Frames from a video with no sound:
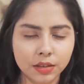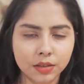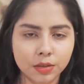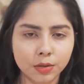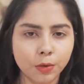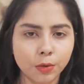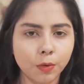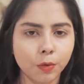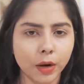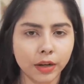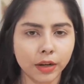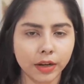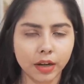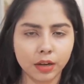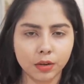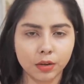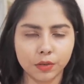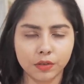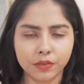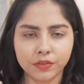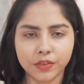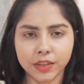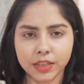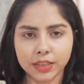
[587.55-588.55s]
So what I
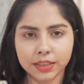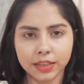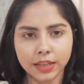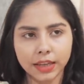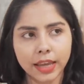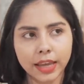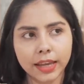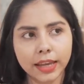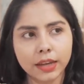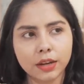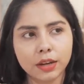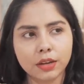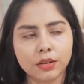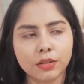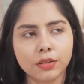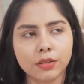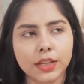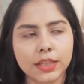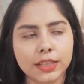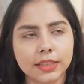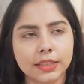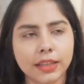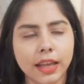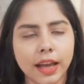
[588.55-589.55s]
do, first thing I can do
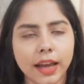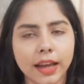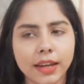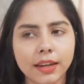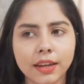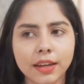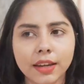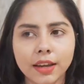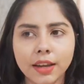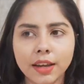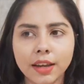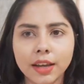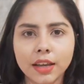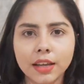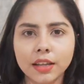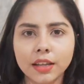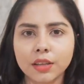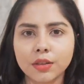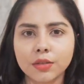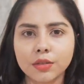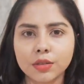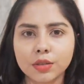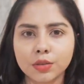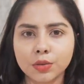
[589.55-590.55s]
is that
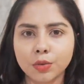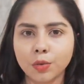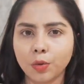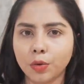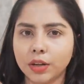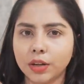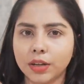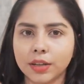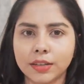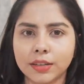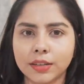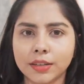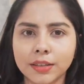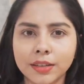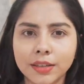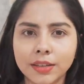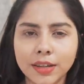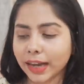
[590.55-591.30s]
use toner.